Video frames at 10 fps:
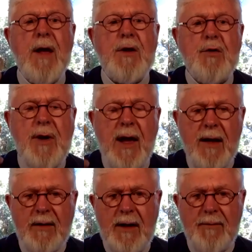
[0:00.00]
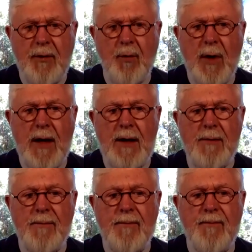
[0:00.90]
You can't give it away
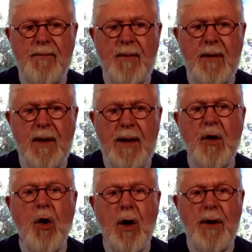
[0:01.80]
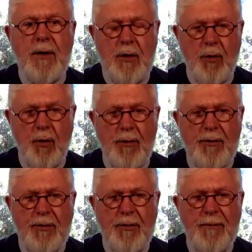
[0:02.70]
and call it
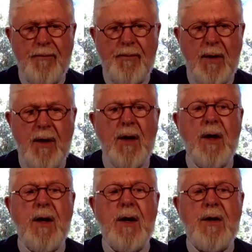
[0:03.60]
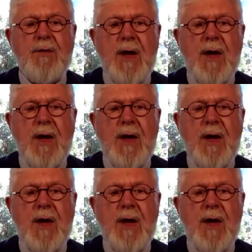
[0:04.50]
yours. You